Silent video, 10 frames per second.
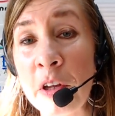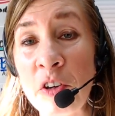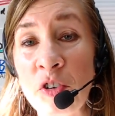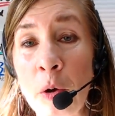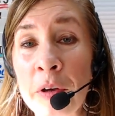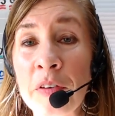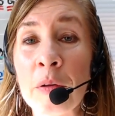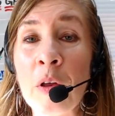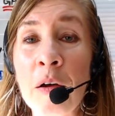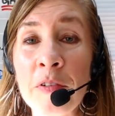show. It's a
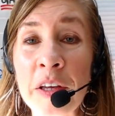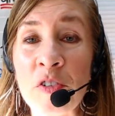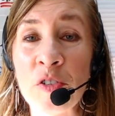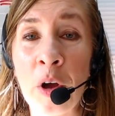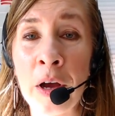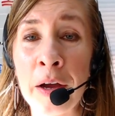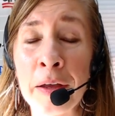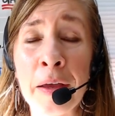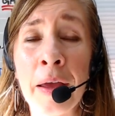lovely song.